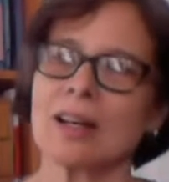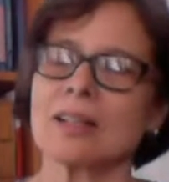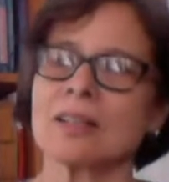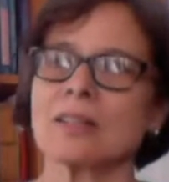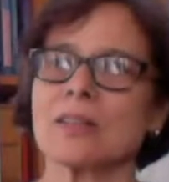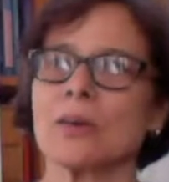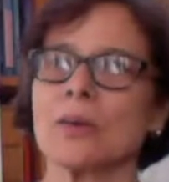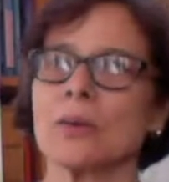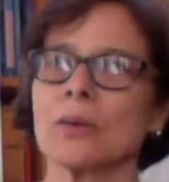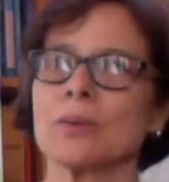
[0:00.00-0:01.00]

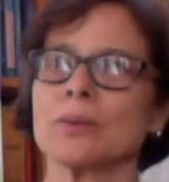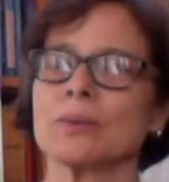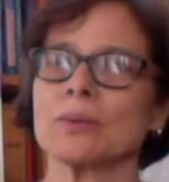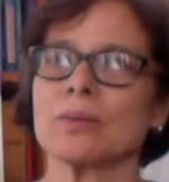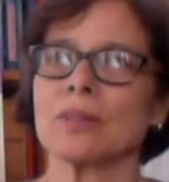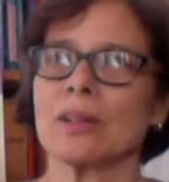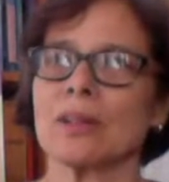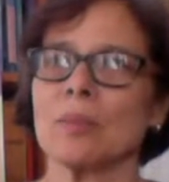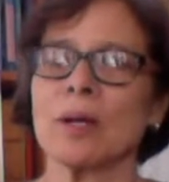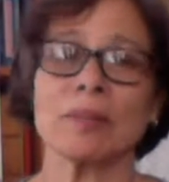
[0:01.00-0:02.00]
So
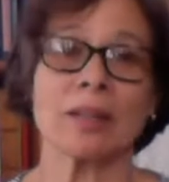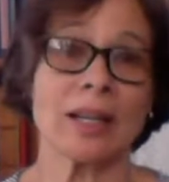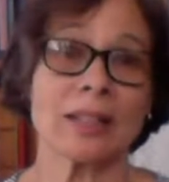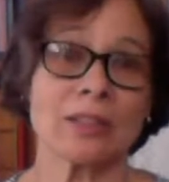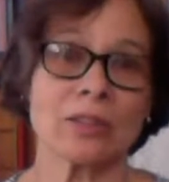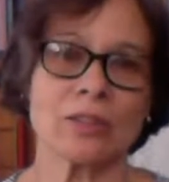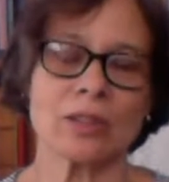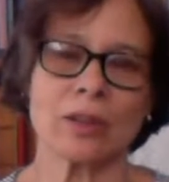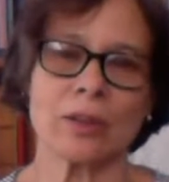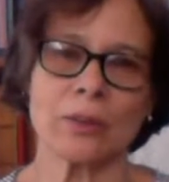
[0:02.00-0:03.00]
about 9 years
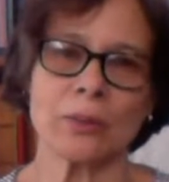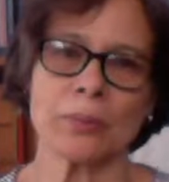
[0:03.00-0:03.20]
ago,